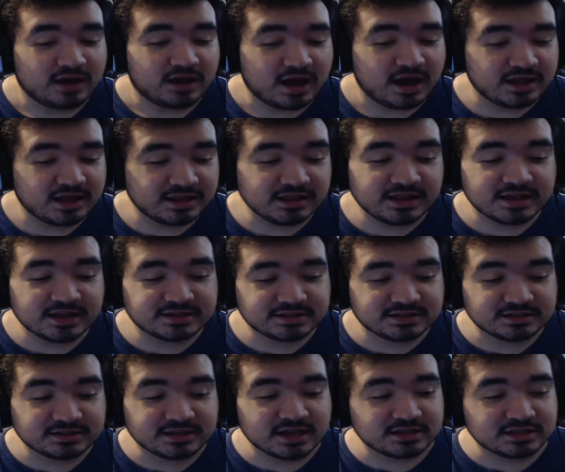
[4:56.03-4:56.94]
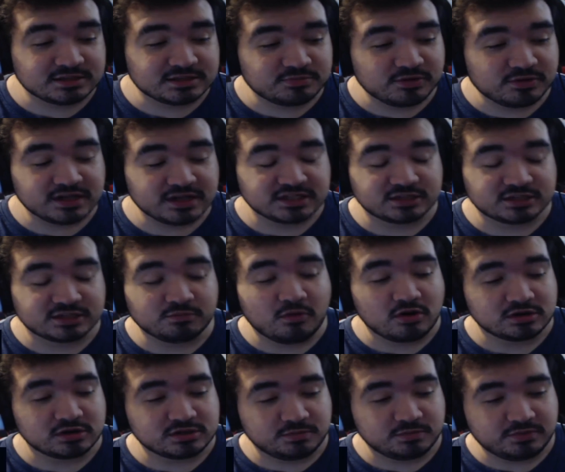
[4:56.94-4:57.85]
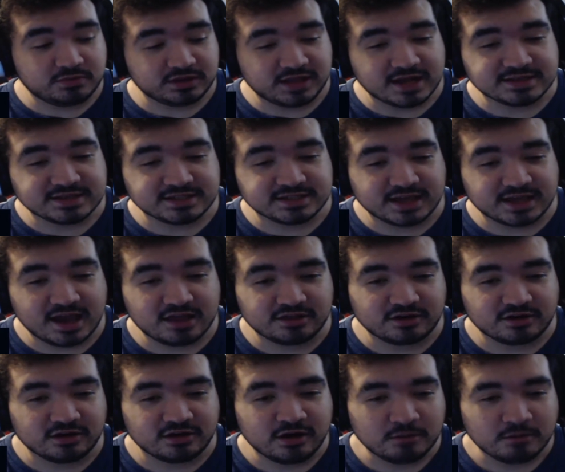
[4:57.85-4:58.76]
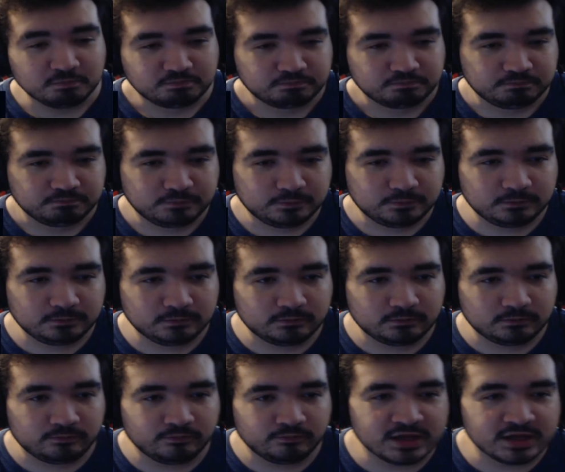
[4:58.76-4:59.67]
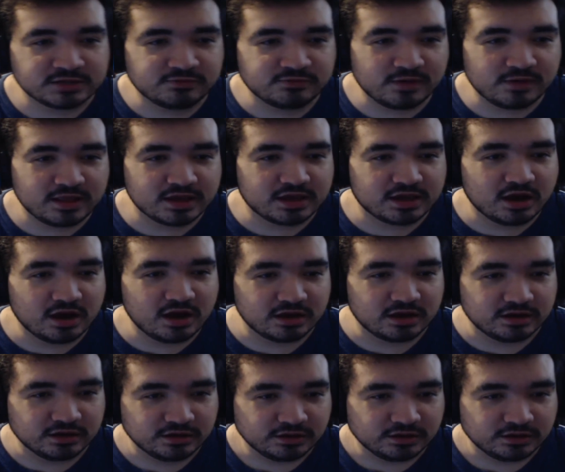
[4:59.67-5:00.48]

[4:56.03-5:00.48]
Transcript: I think that's pretty smart to put that together. That's really good.